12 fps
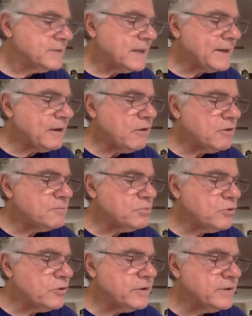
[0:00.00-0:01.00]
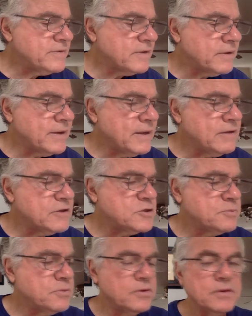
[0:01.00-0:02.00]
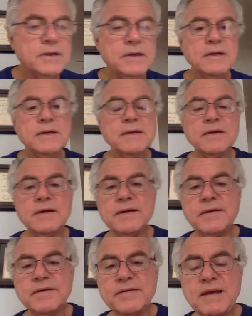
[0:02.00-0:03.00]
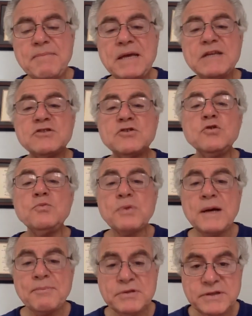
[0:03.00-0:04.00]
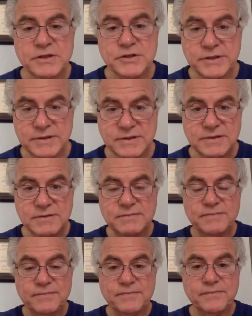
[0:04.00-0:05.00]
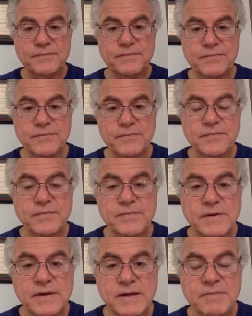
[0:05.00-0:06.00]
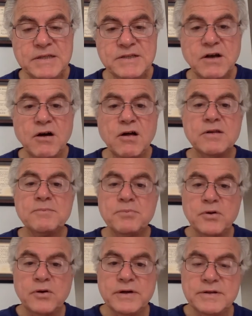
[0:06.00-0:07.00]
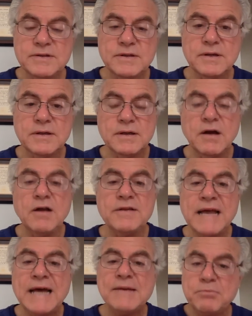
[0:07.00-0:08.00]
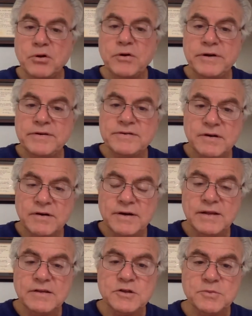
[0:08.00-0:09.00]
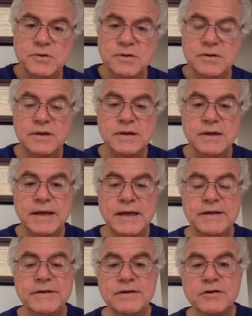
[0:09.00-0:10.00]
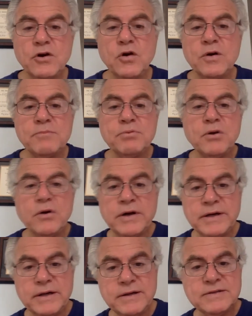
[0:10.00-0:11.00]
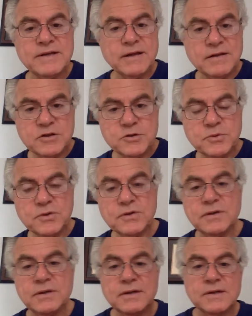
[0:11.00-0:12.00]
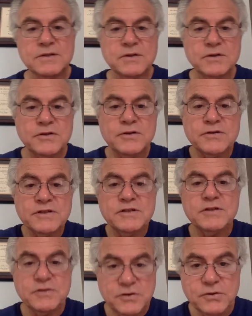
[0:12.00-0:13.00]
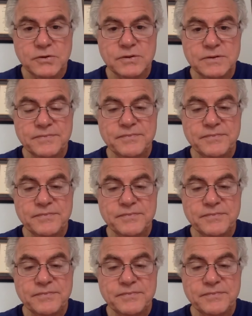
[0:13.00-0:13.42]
not all employees are eligible, that makes two propositions. It means all non-employees are eligible, and no employee is eligible. So it turns into two.